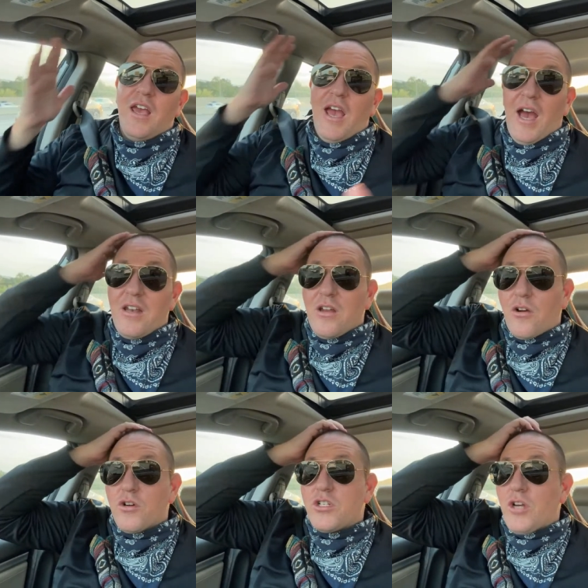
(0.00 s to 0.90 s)
And of
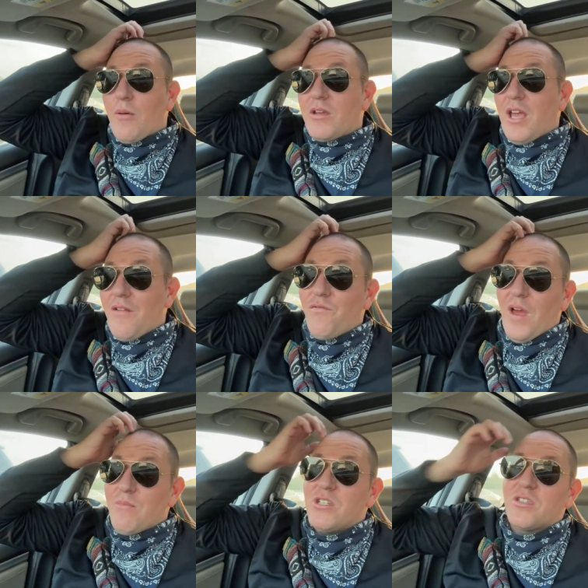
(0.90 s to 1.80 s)
course, John McCain
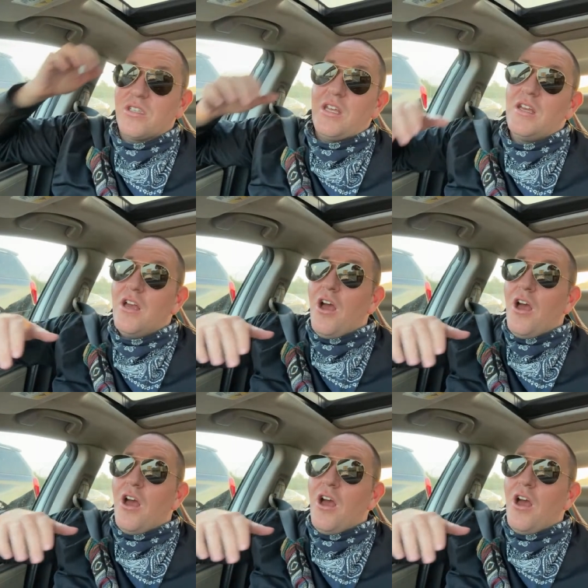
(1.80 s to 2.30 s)
famously